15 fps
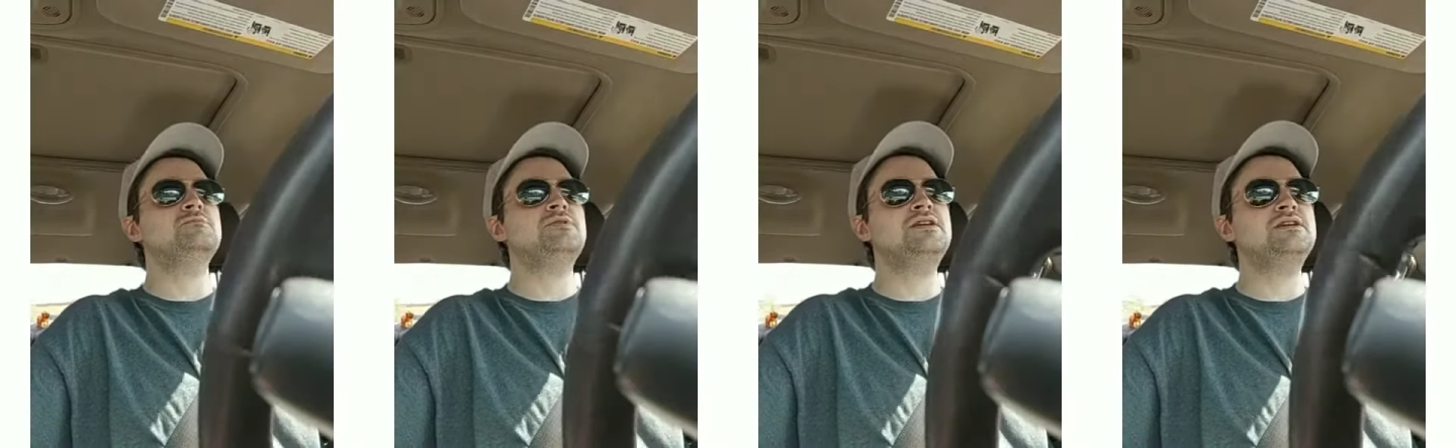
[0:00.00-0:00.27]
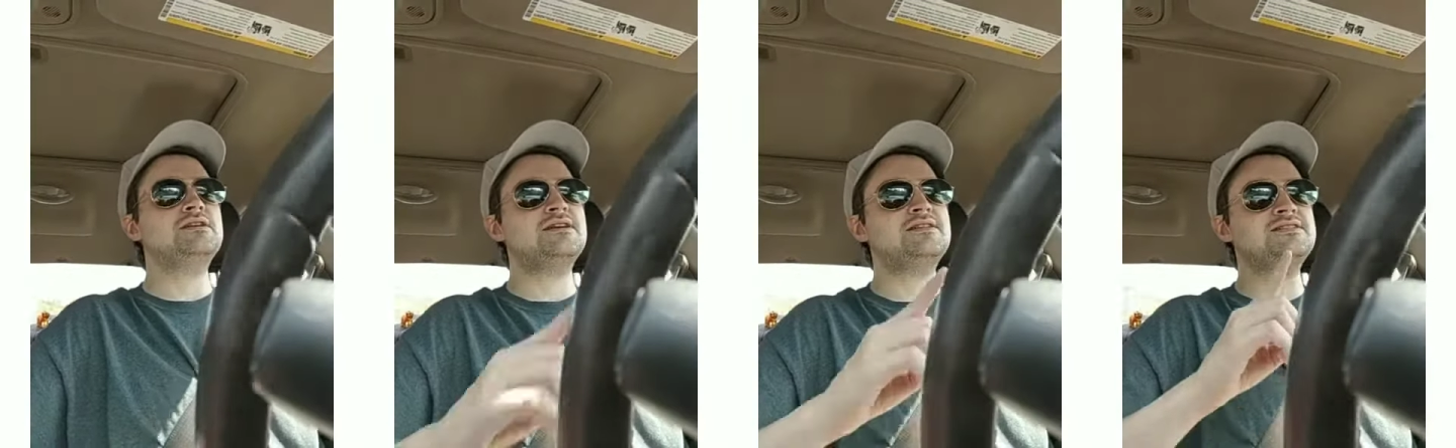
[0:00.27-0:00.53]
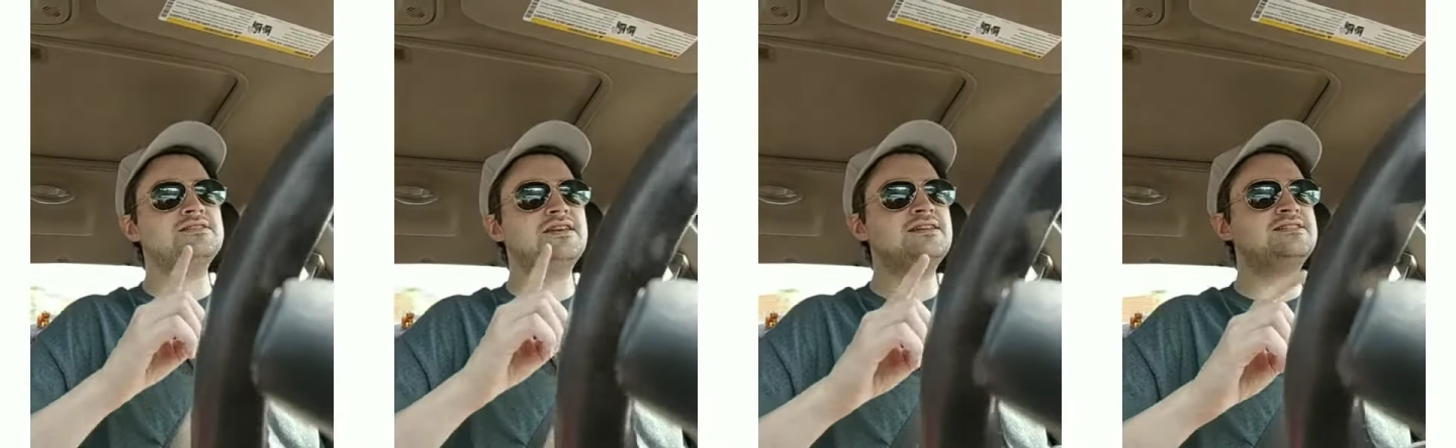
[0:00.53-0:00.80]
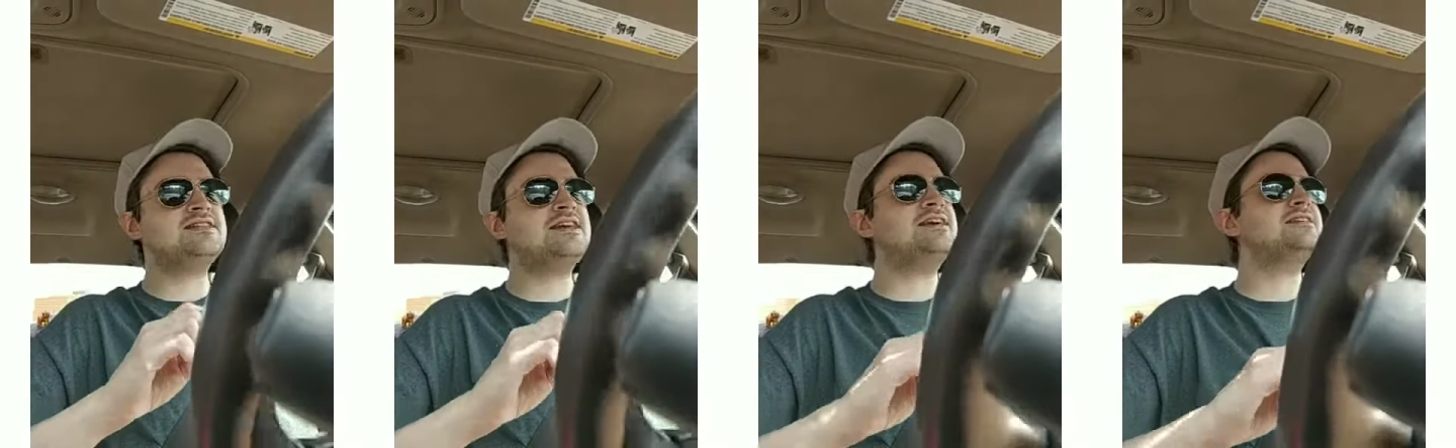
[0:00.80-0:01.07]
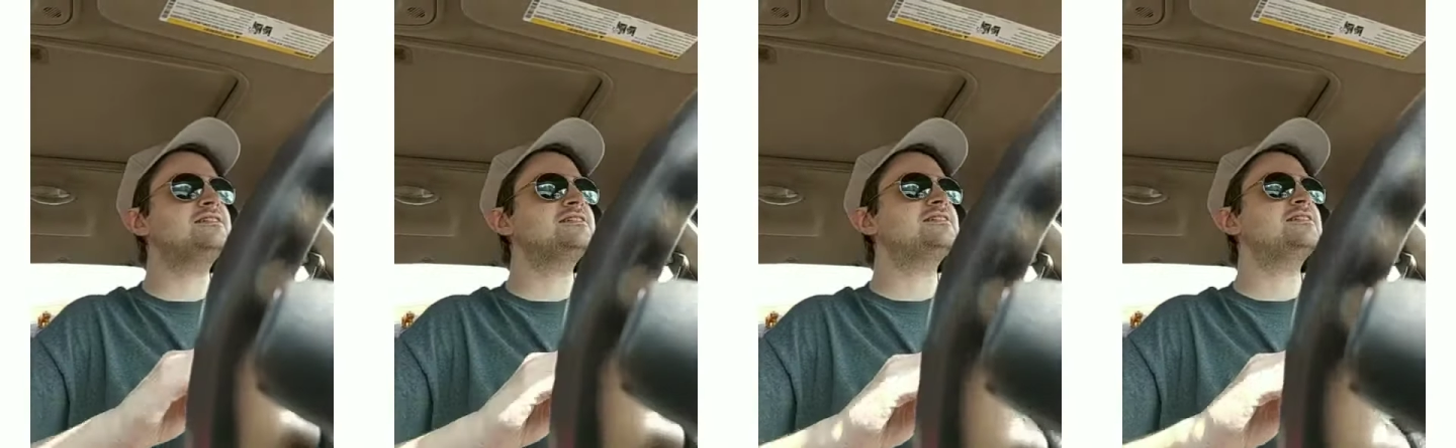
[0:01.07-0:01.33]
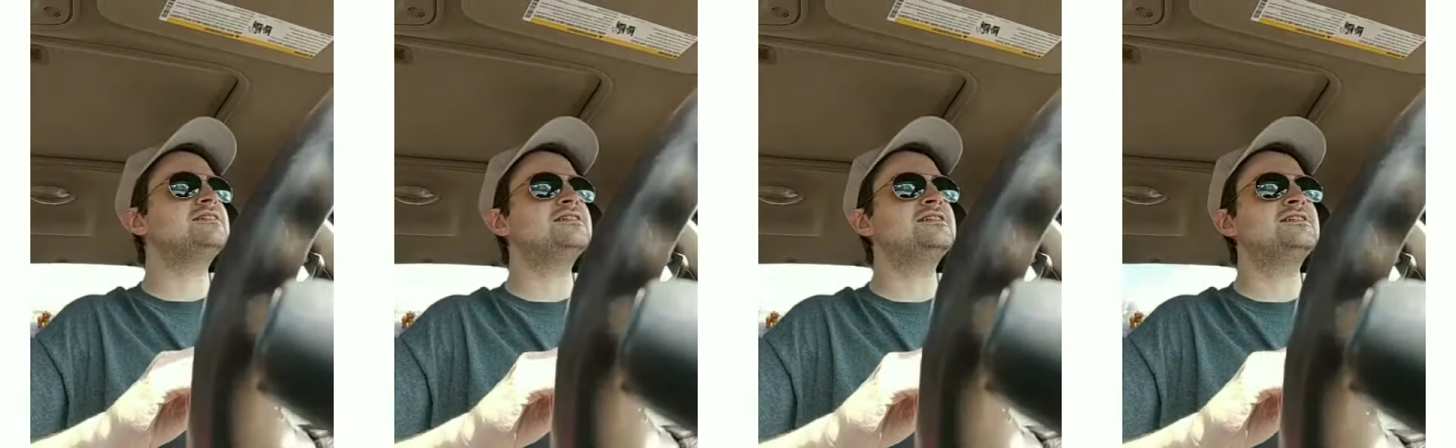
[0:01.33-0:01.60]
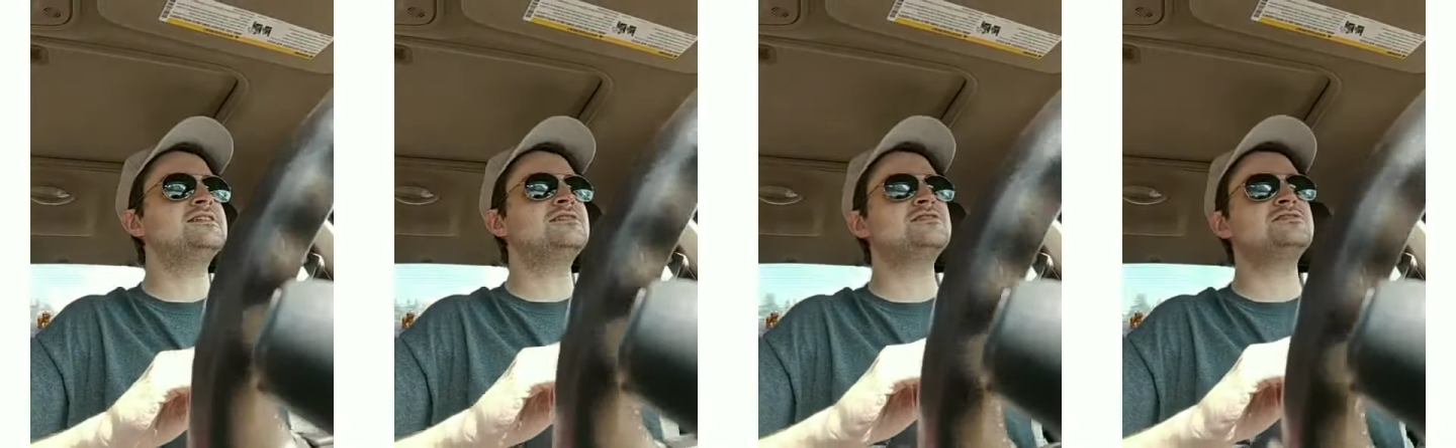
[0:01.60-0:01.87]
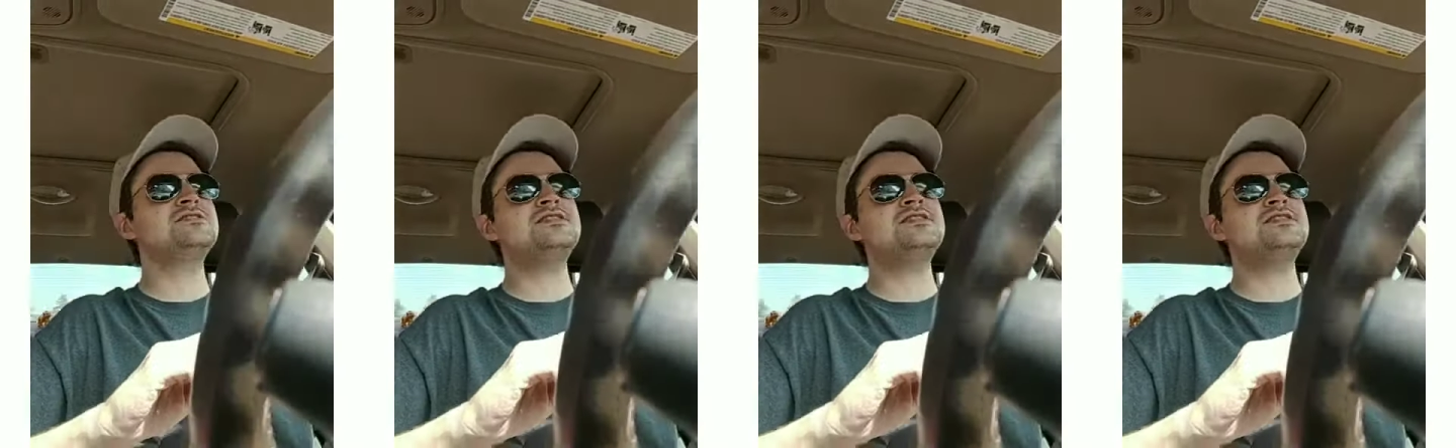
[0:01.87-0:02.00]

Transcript: Because they take a little